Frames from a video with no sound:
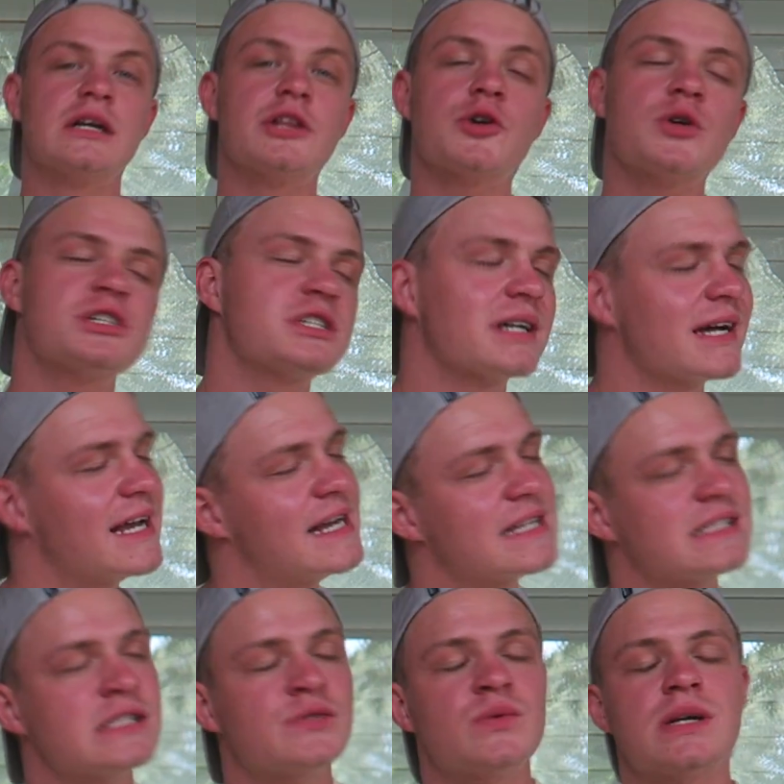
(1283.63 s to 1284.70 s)
Another question I got
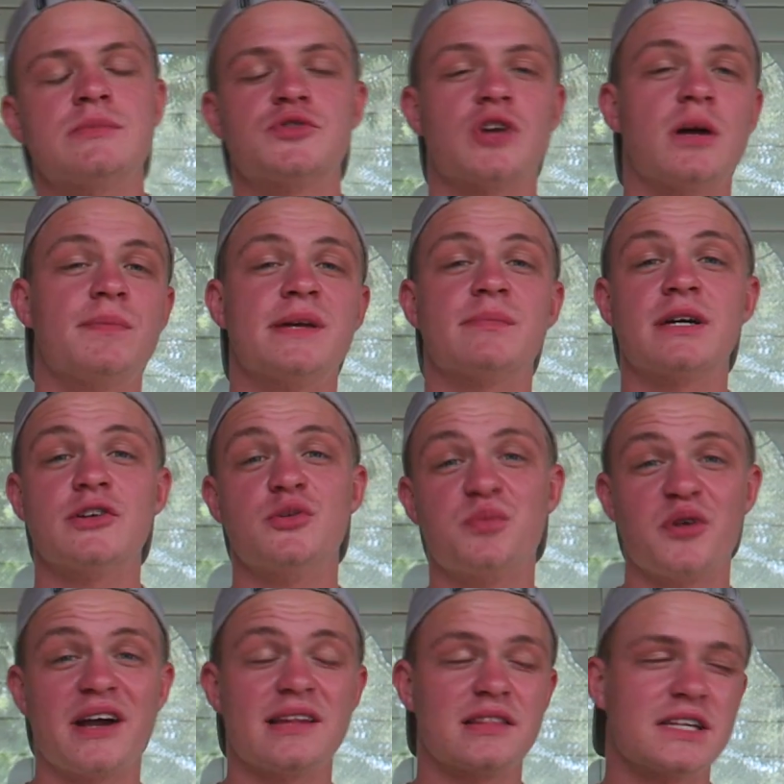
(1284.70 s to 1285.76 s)
asked is when I'm dropping my new
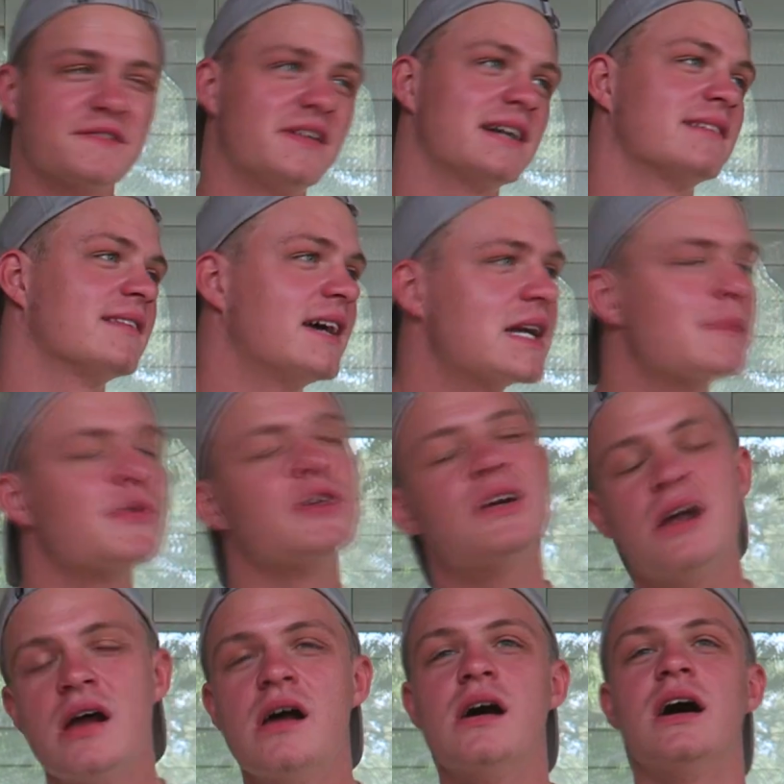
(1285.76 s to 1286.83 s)
brand, Live Like Latimer.